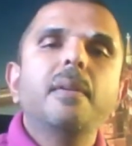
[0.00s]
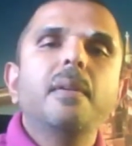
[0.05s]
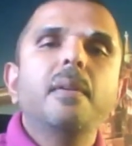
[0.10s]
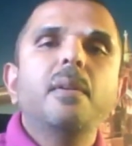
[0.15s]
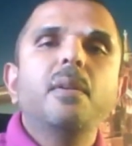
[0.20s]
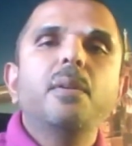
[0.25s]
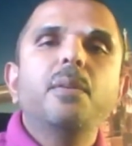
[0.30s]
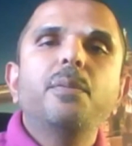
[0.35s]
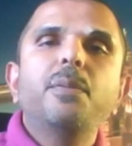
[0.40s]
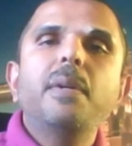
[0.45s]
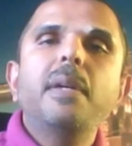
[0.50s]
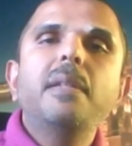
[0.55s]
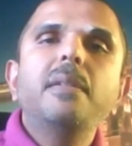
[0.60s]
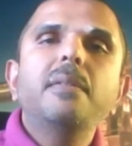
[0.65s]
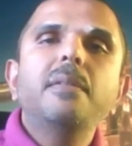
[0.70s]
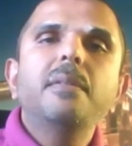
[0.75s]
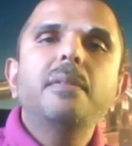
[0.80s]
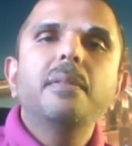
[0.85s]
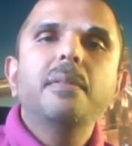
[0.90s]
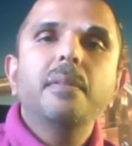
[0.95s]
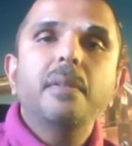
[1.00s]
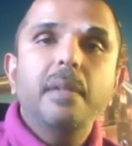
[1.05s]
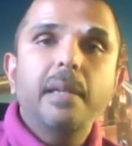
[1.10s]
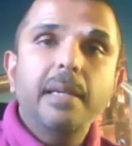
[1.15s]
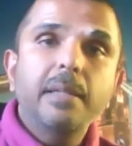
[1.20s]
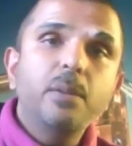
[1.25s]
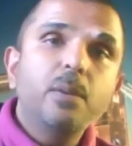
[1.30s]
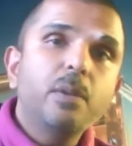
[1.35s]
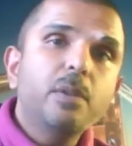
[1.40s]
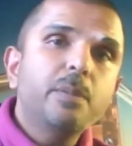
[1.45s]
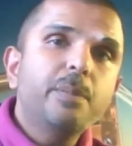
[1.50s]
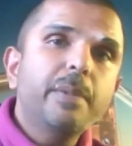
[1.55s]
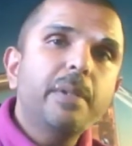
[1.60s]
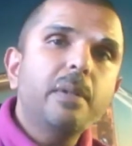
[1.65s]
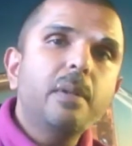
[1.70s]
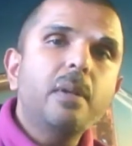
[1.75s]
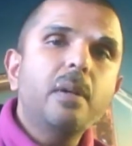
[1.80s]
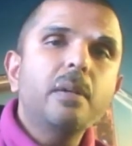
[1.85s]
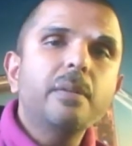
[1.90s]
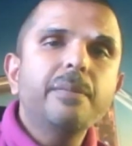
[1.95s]
Friends, I know it's been a
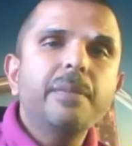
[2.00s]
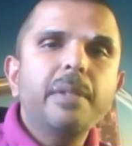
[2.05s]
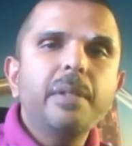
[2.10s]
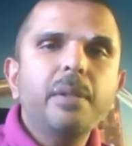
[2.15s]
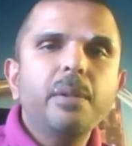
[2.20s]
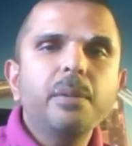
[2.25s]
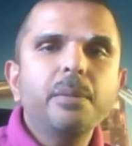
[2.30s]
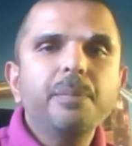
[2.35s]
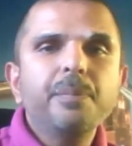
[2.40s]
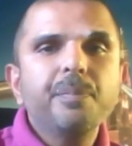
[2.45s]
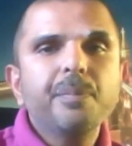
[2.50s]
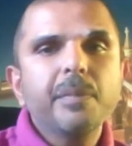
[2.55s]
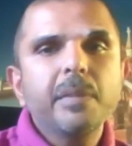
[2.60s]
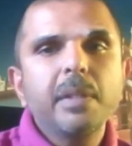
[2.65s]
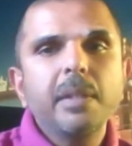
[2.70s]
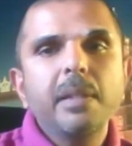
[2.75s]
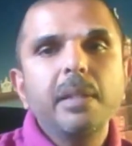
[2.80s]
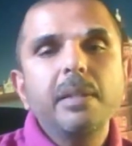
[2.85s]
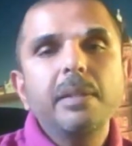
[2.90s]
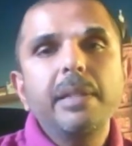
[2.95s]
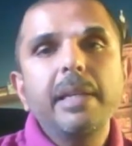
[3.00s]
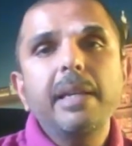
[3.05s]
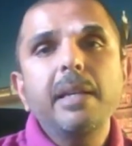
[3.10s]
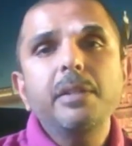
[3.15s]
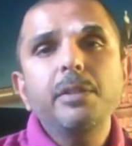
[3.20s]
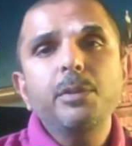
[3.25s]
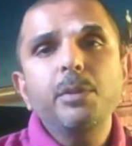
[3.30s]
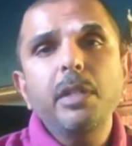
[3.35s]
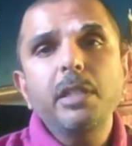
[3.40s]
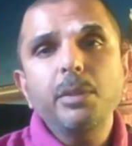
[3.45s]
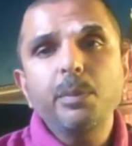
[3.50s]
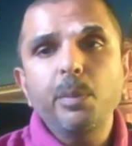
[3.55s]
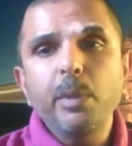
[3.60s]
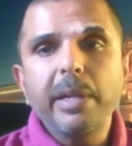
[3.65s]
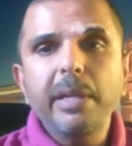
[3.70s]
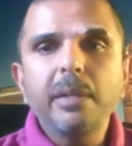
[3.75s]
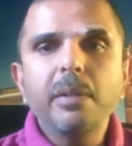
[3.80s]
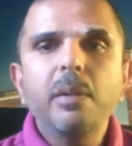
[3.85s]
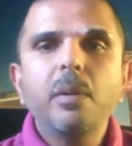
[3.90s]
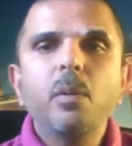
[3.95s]
long video. Take a stretch break,
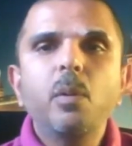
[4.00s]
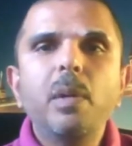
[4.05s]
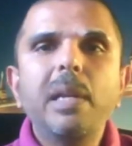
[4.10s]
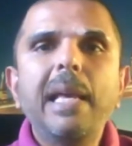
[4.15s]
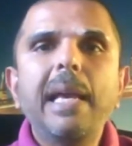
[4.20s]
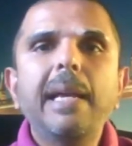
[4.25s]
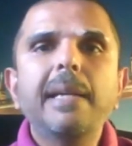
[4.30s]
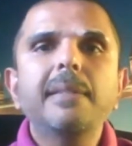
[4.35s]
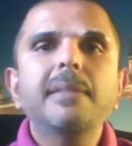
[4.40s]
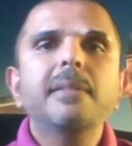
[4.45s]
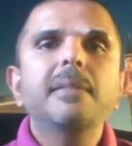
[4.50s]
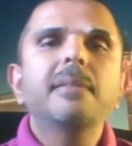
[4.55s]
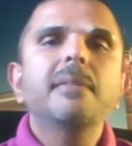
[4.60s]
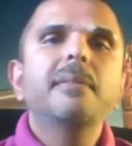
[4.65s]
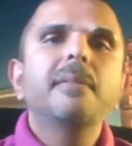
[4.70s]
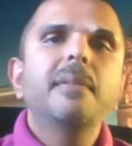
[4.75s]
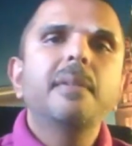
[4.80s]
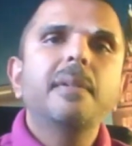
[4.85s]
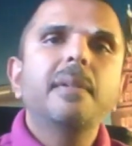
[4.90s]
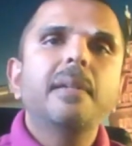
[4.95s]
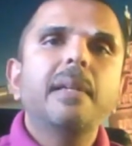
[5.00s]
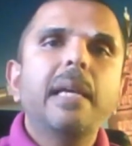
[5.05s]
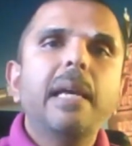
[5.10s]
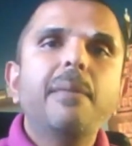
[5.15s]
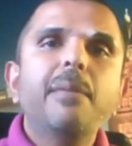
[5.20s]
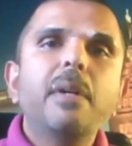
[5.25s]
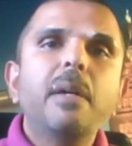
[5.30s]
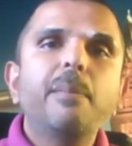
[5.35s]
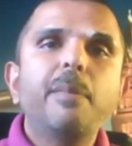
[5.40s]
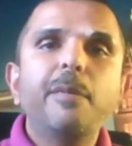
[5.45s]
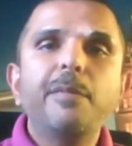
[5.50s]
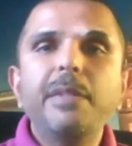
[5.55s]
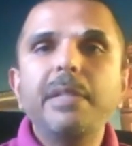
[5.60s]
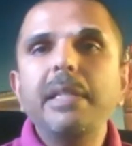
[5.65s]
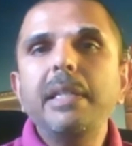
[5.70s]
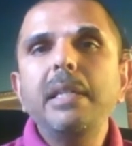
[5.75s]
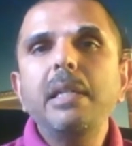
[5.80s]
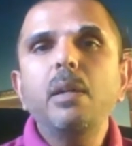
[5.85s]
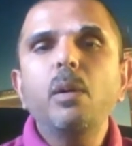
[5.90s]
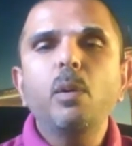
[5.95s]
relax, have a cup of
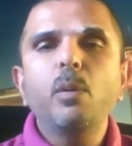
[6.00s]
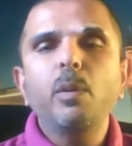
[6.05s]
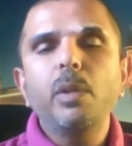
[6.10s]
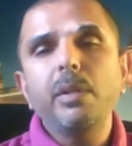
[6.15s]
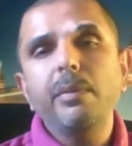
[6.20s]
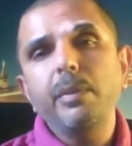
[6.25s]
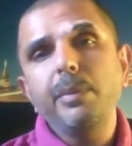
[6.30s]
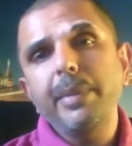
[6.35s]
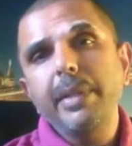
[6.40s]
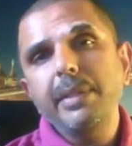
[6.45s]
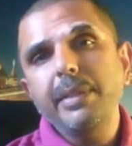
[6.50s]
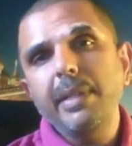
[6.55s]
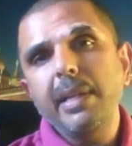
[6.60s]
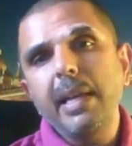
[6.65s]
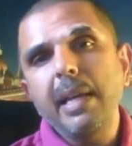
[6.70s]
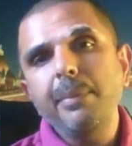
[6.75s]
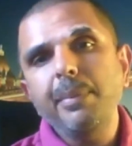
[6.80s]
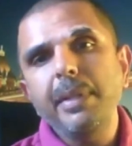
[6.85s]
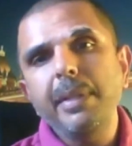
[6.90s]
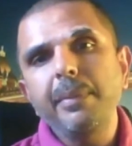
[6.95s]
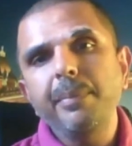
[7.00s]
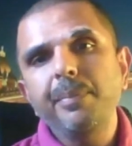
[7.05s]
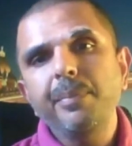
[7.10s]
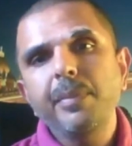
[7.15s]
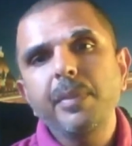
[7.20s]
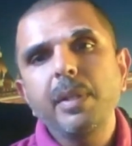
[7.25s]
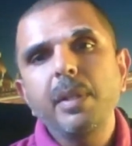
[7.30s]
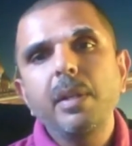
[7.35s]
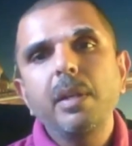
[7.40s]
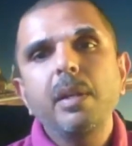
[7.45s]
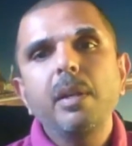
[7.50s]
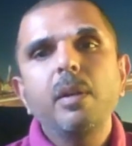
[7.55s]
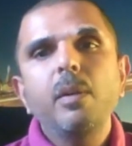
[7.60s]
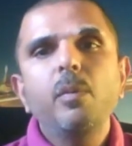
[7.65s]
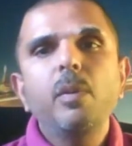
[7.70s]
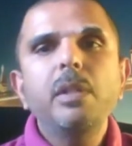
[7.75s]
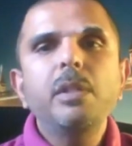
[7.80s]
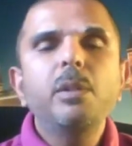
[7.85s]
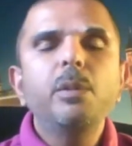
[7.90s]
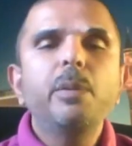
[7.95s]
tea or whatever makes you happy. When
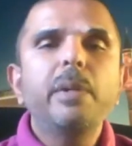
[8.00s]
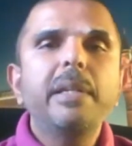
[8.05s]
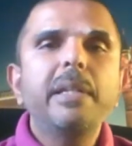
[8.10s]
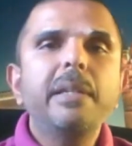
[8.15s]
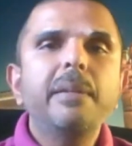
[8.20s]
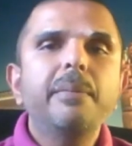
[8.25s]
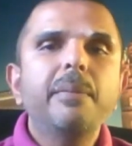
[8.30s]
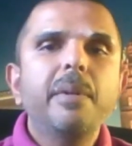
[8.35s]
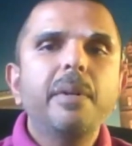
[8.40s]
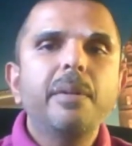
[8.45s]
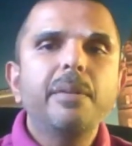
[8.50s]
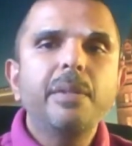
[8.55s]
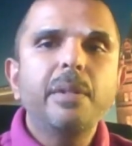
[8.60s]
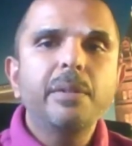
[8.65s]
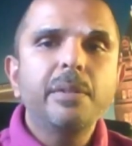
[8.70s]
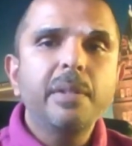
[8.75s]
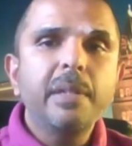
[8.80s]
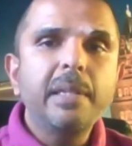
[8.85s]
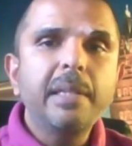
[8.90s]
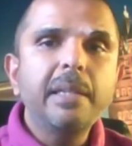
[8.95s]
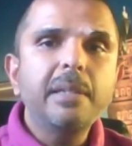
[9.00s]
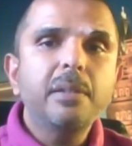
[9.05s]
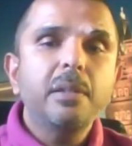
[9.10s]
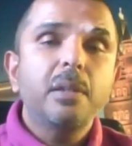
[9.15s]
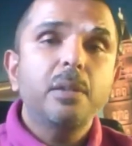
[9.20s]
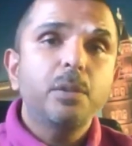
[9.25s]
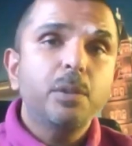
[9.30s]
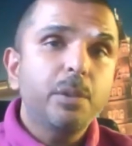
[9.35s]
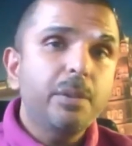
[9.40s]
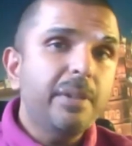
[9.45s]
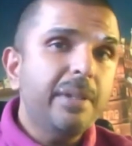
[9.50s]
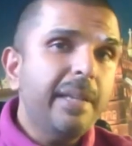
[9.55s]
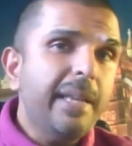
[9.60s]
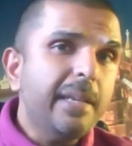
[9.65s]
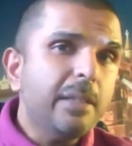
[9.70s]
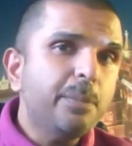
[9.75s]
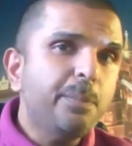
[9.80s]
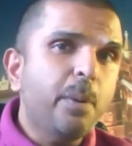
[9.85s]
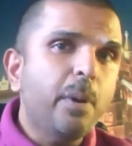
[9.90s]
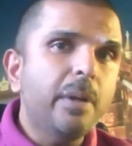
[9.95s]
you're ready, there's a link to the
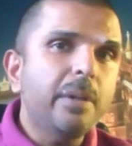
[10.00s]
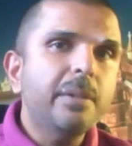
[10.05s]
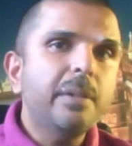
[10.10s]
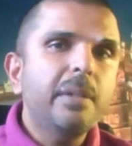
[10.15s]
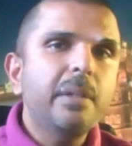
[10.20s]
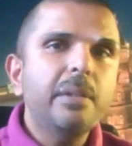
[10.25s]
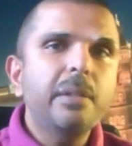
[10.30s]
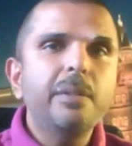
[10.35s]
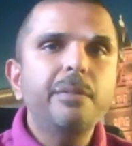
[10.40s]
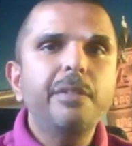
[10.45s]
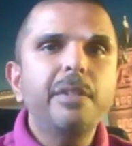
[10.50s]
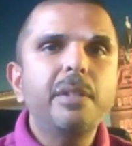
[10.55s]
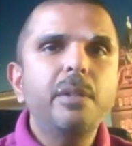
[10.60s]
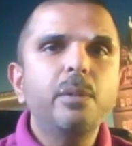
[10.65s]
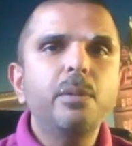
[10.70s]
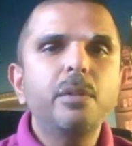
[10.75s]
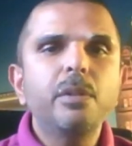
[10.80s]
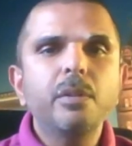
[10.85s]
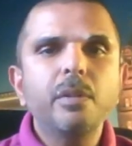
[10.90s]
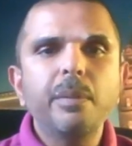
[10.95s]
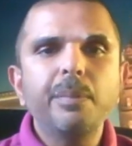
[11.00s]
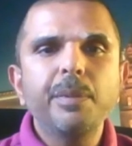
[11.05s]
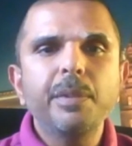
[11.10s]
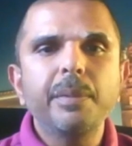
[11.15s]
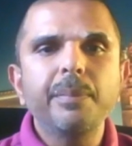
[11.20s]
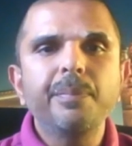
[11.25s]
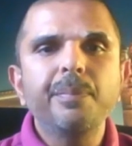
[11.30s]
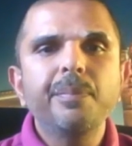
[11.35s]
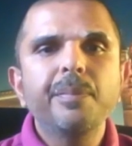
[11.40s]
next part in the video description.